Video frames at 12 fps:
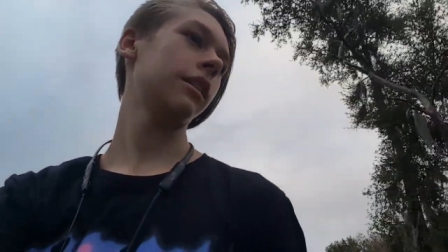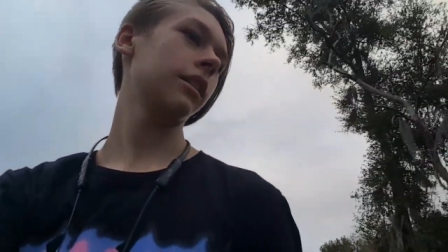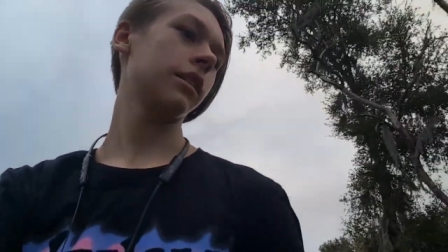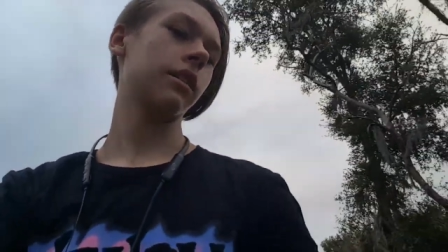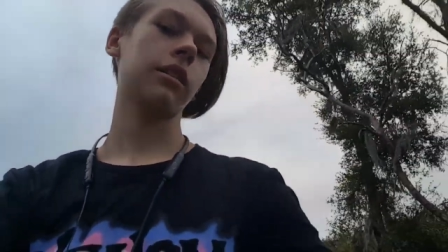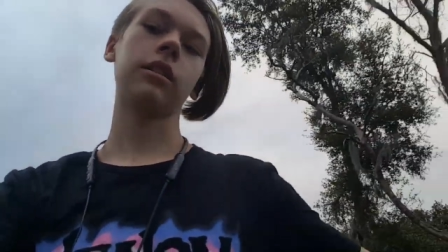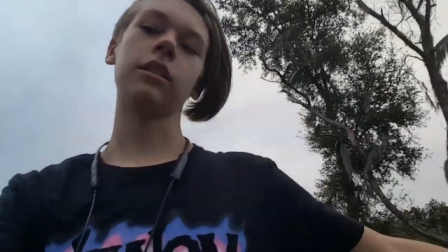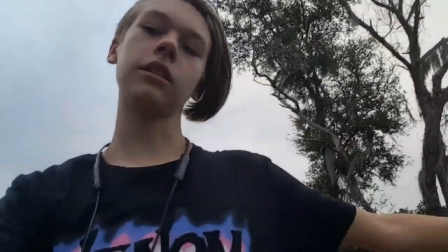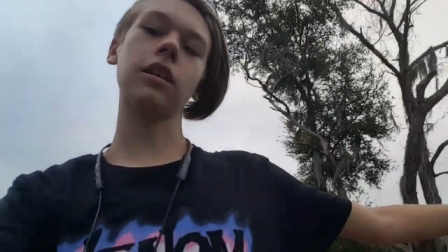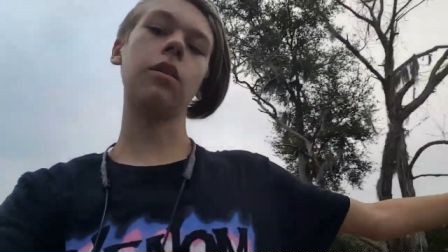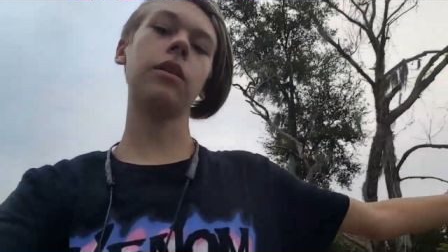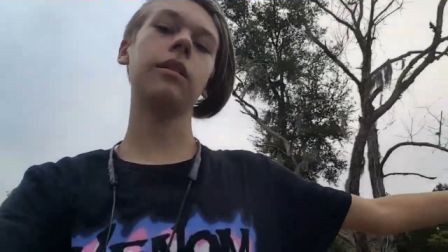Just going
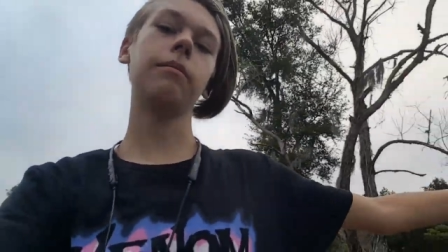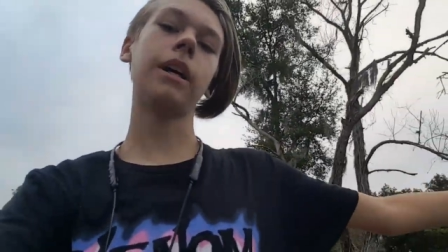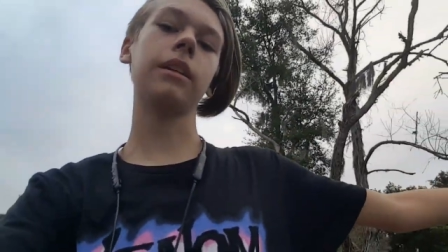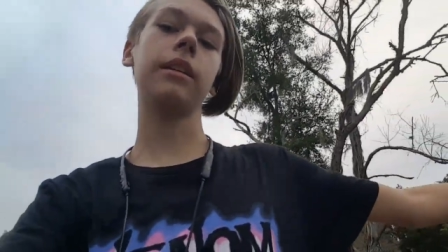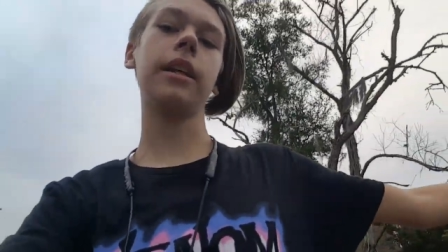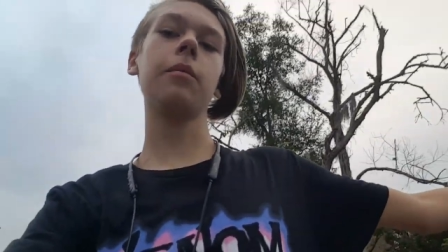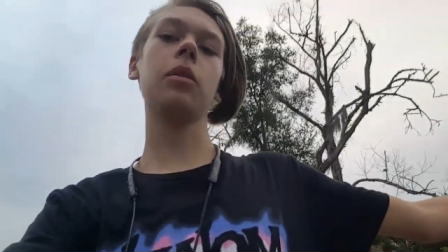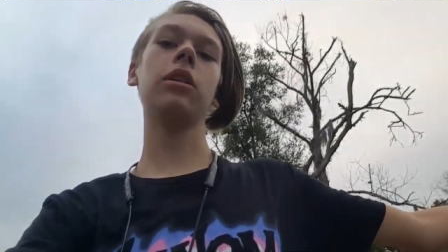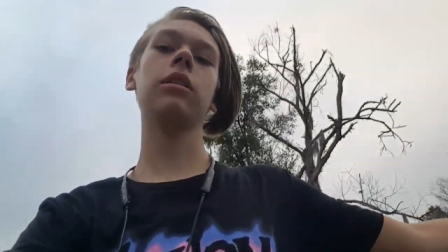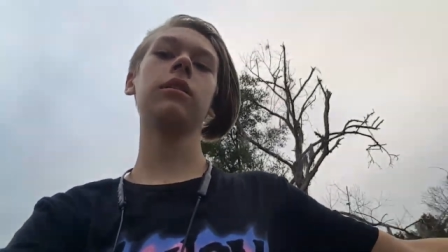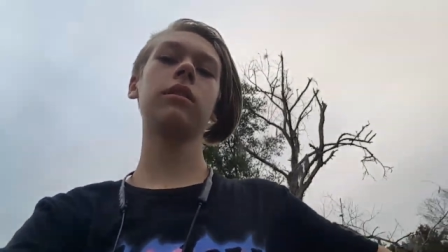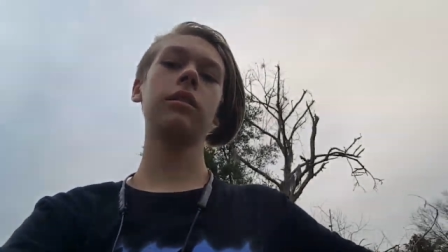about the neighborhood.
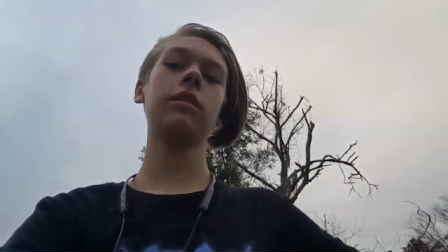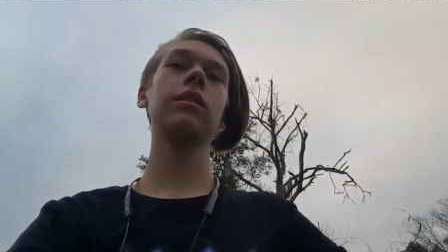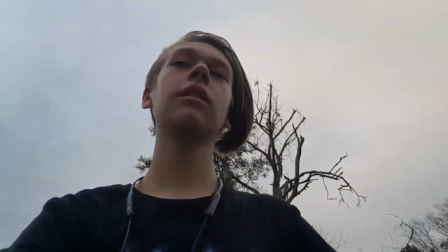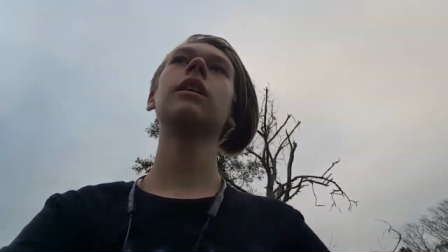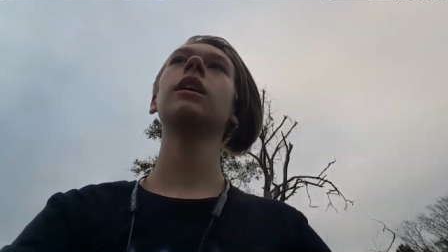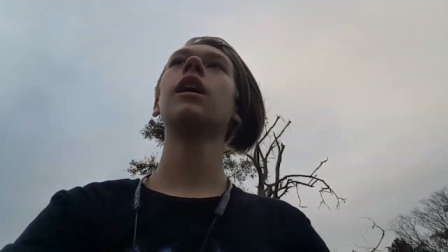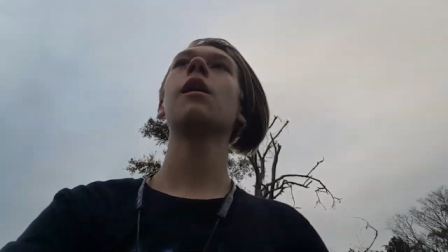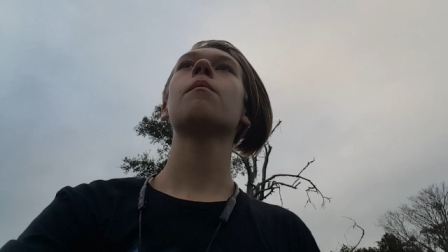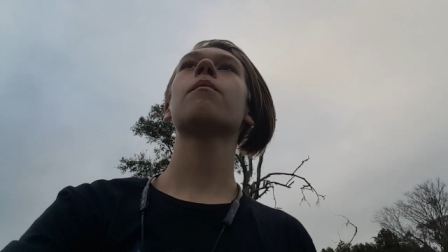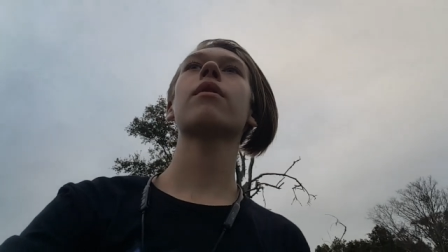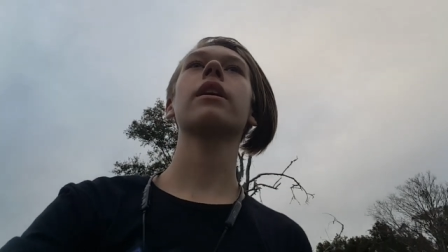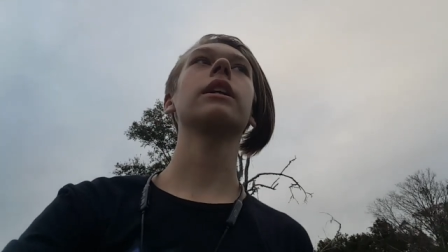Pretty
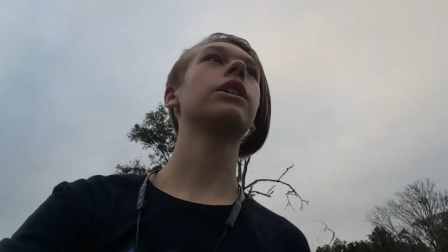chill.